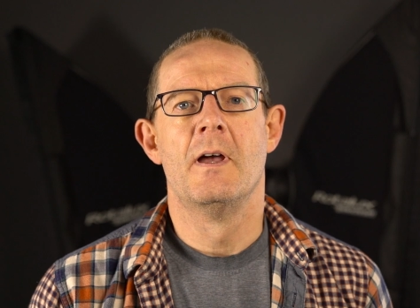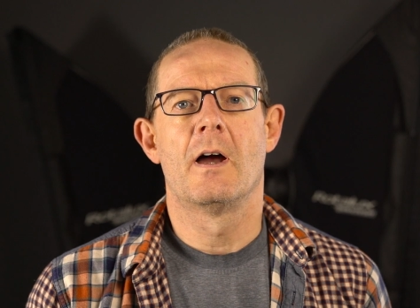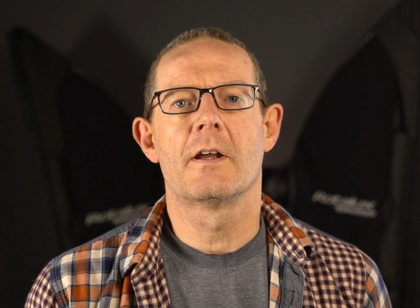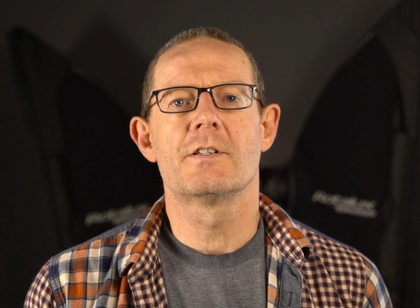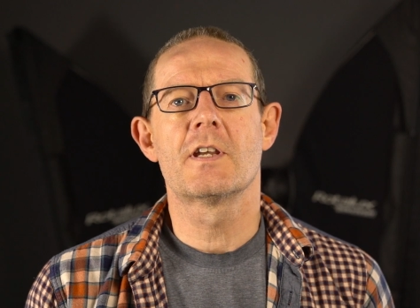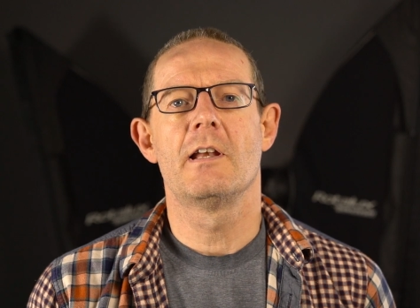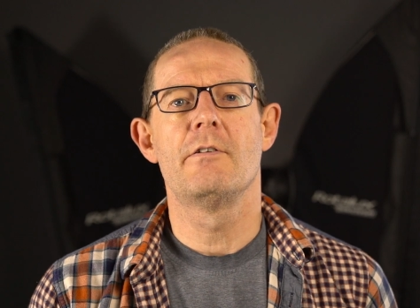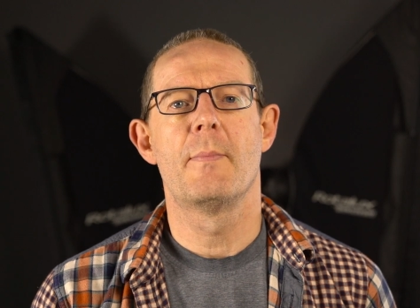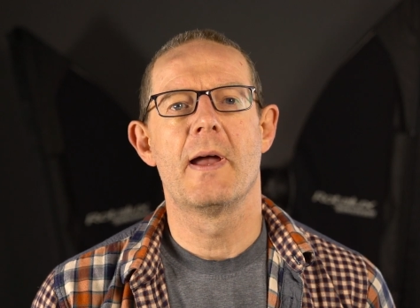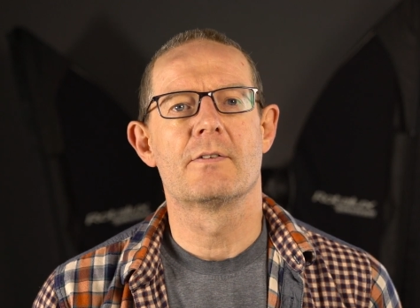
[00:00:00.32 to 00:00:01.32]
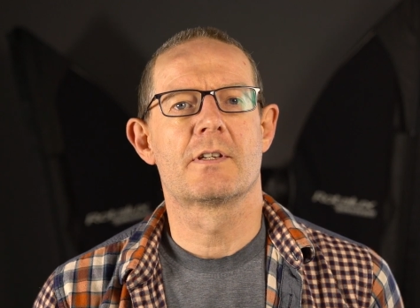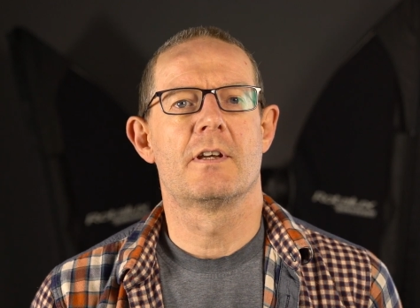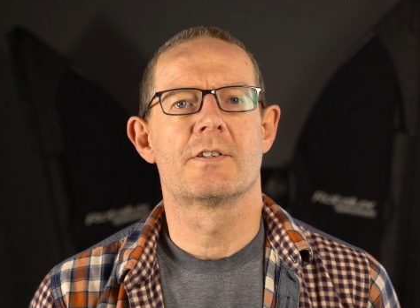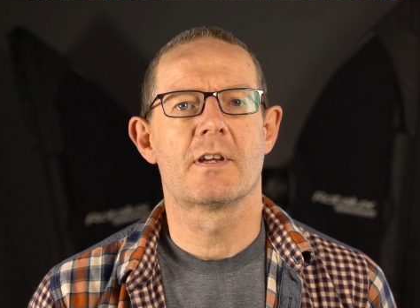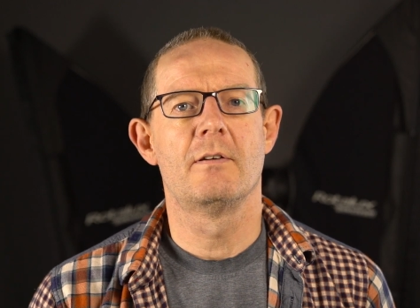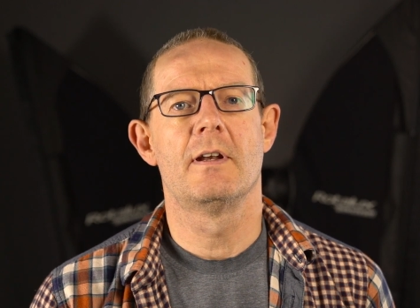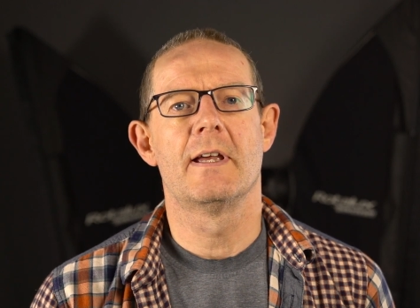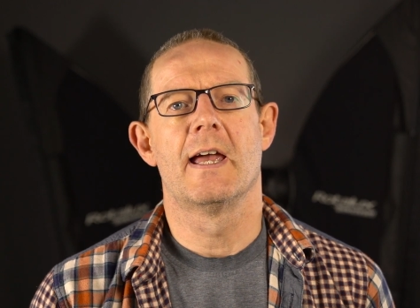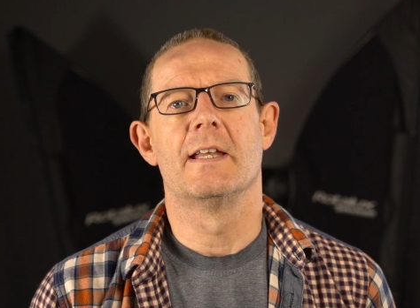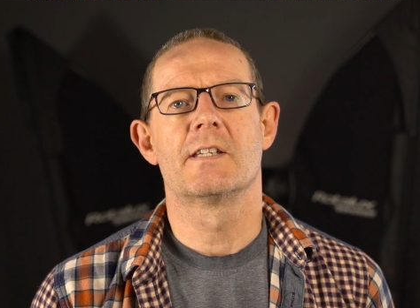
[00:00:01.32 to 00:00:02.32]
I'm going to tell you about our
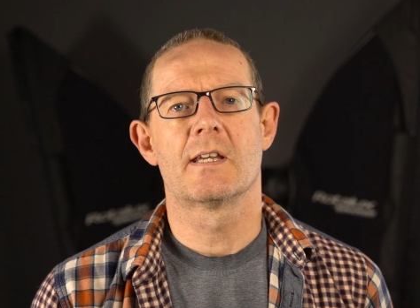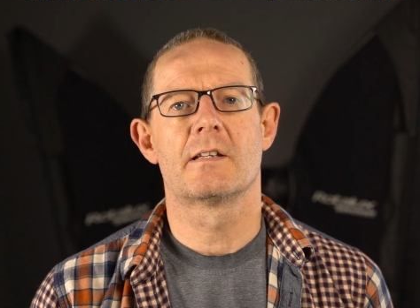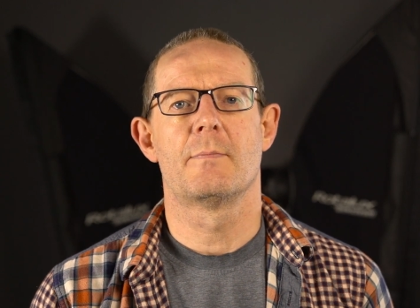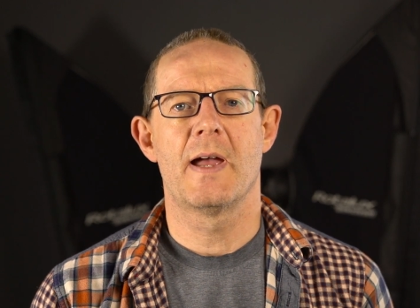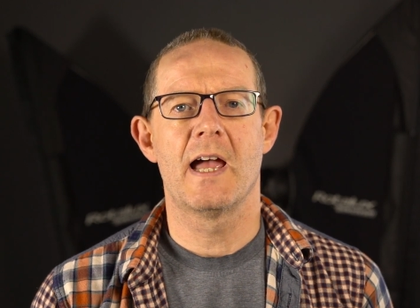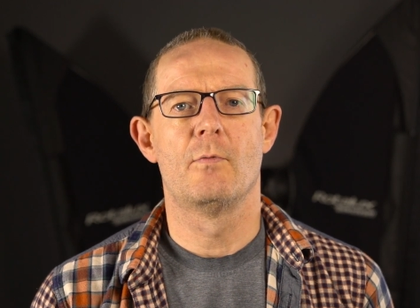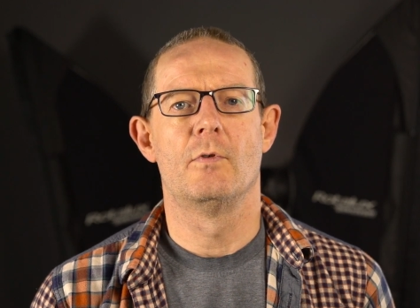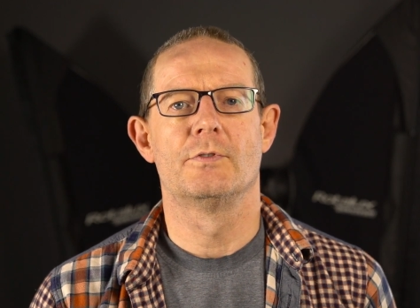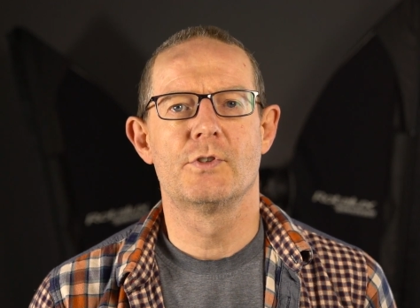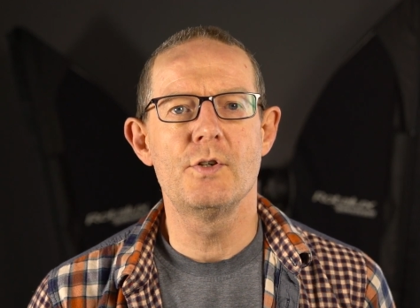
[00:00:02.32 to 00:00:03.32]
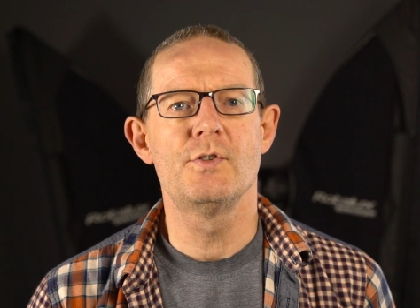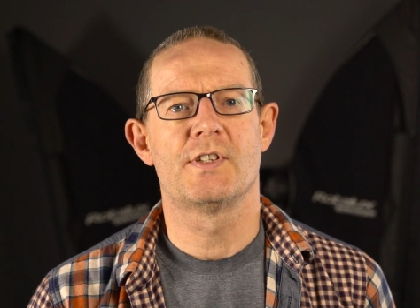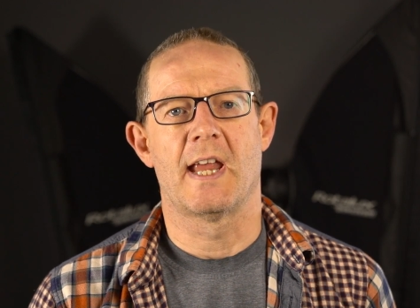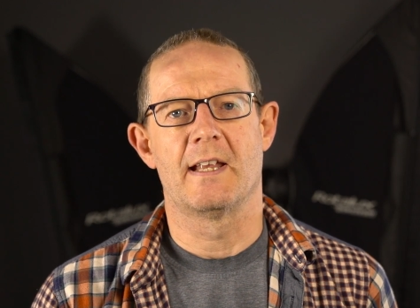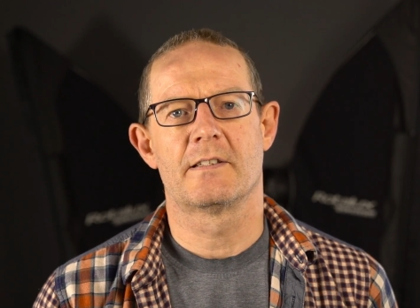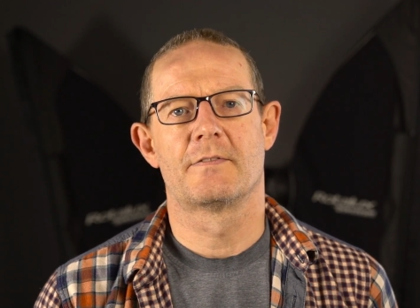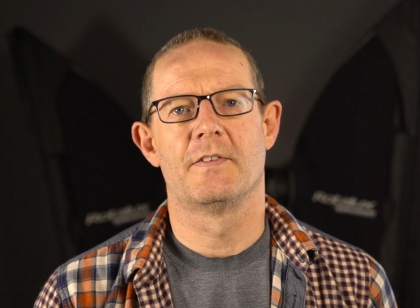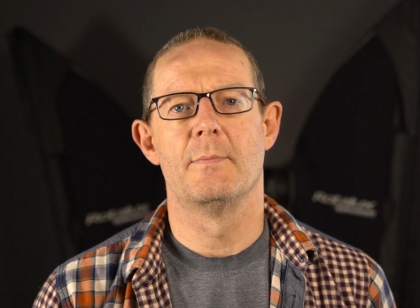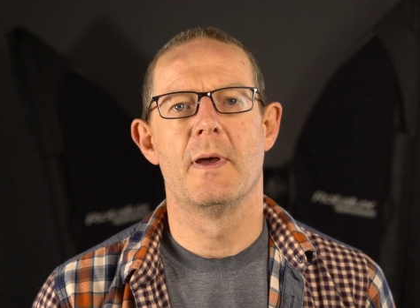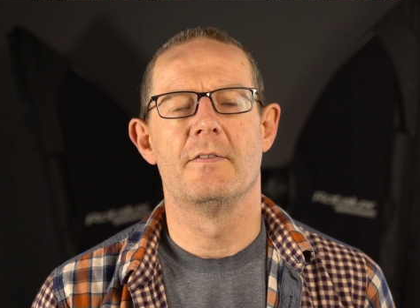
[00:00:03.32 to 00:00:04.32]
solar and Tesla Powerwall 2 stats for
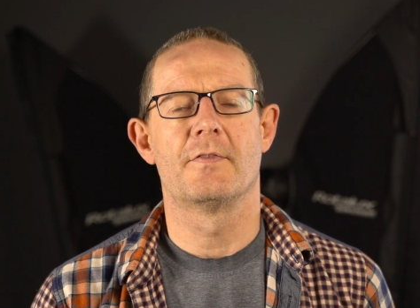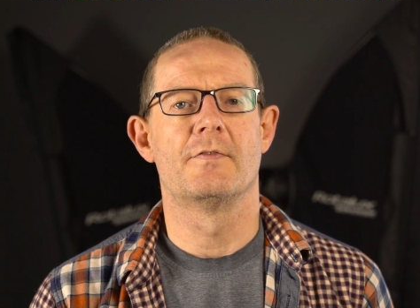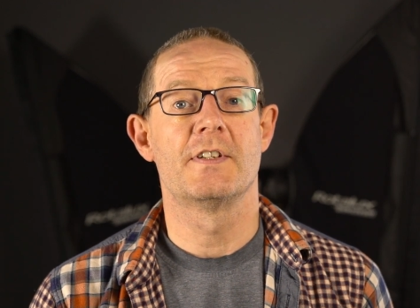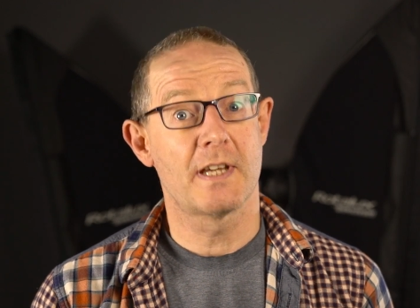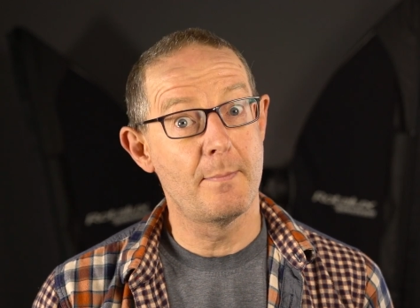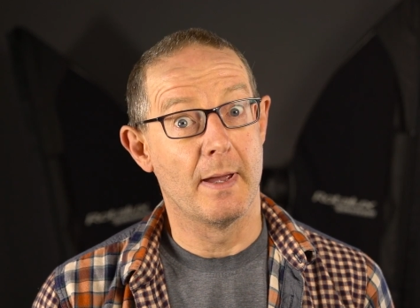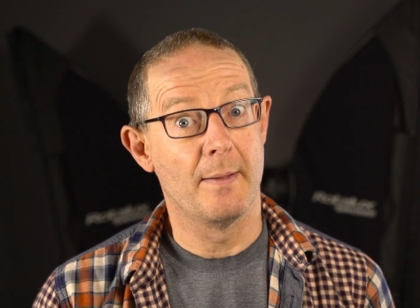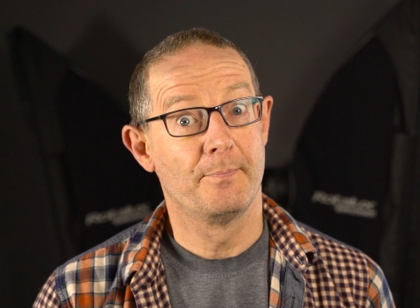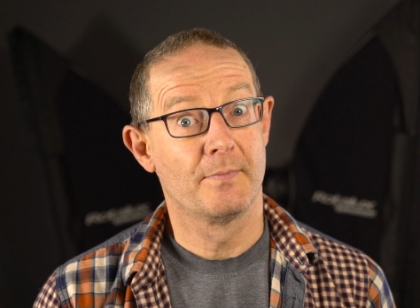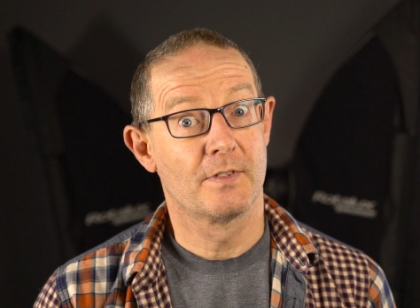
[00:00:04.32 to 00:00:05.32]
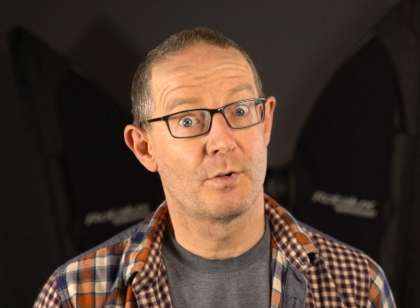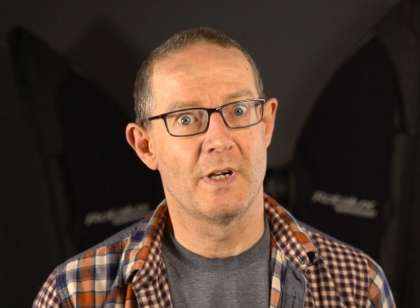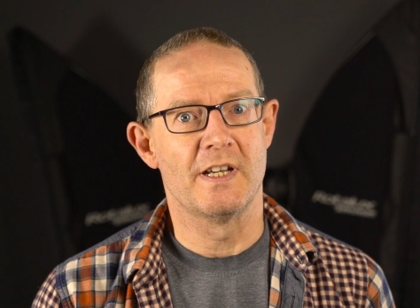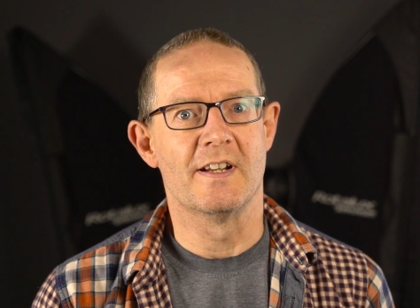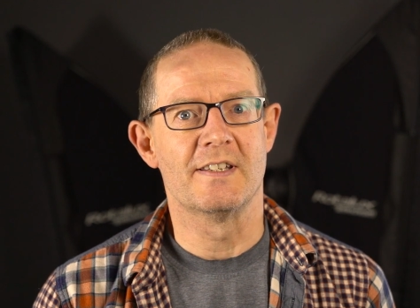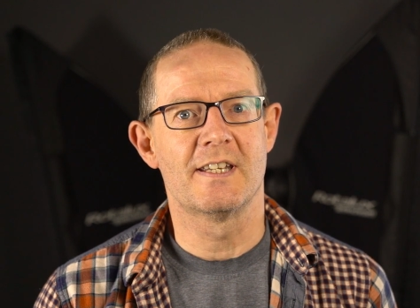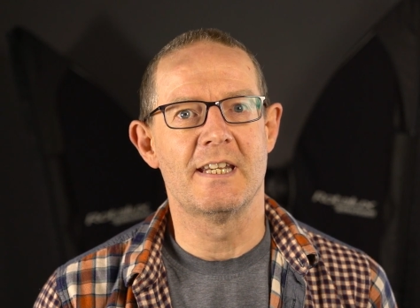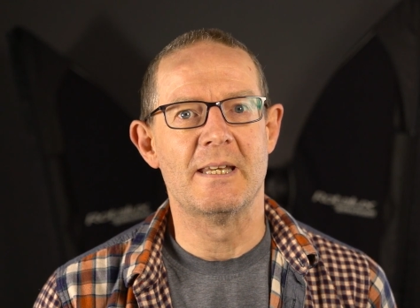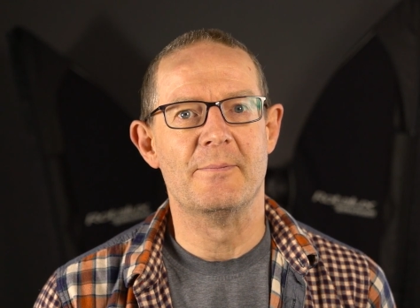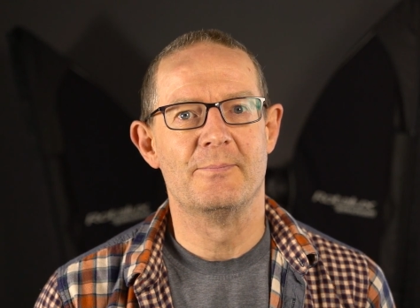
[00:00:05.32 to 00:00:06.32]
the month of December
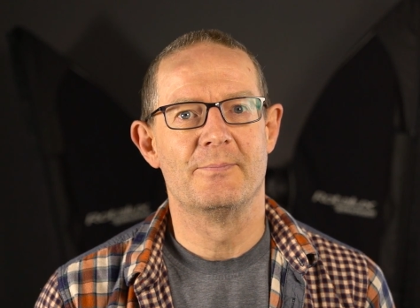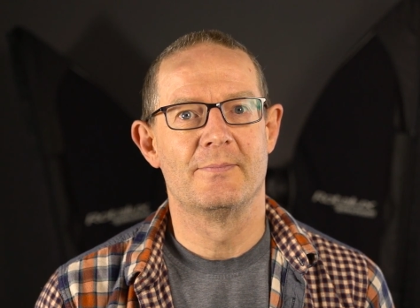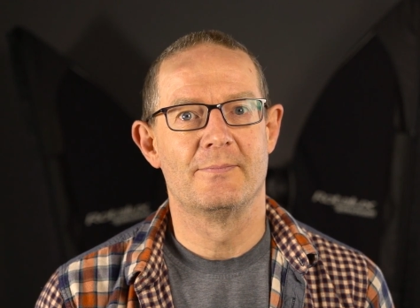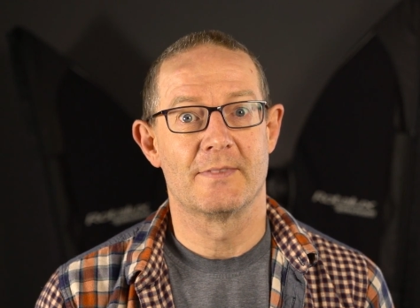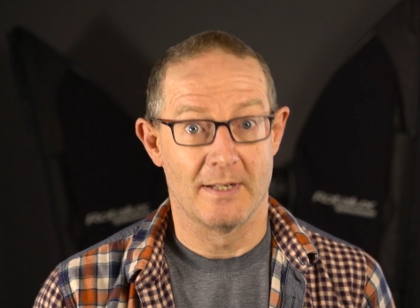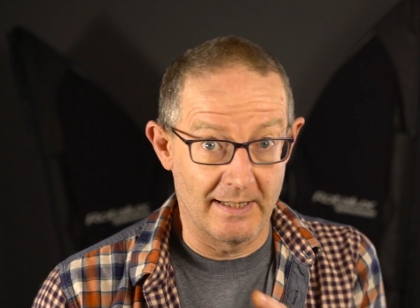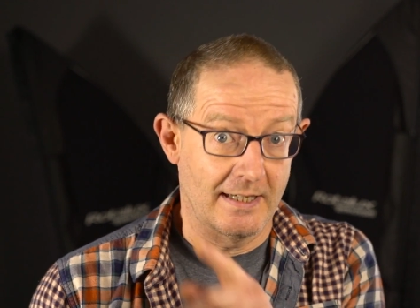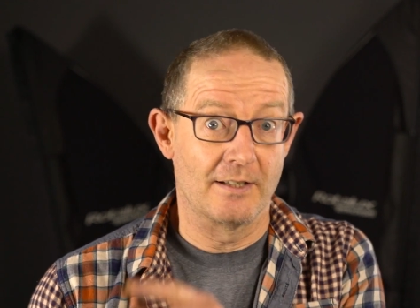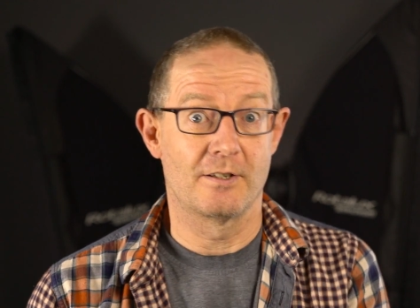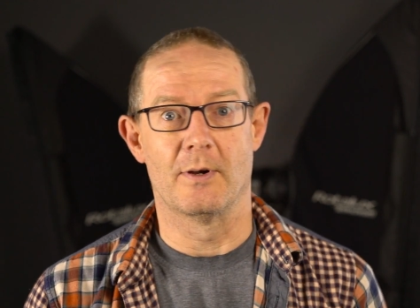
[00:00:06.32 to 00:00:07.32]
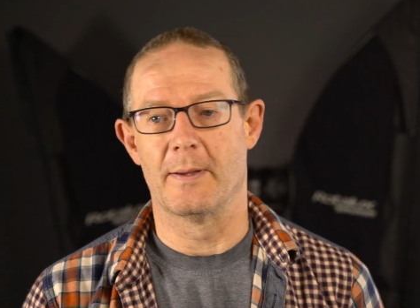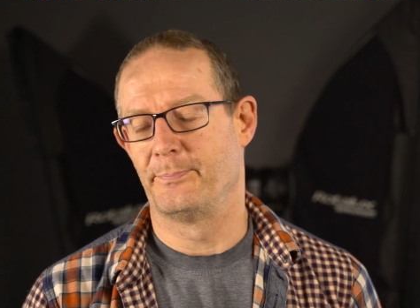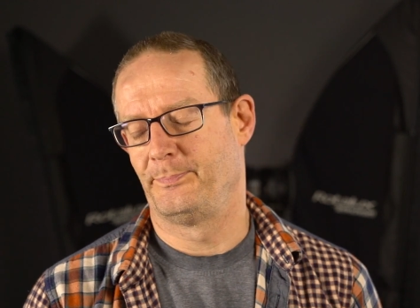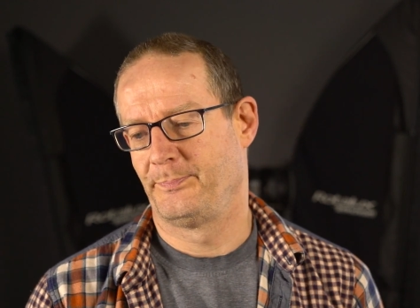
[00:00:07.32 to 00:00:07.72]
2019. So let's get to it.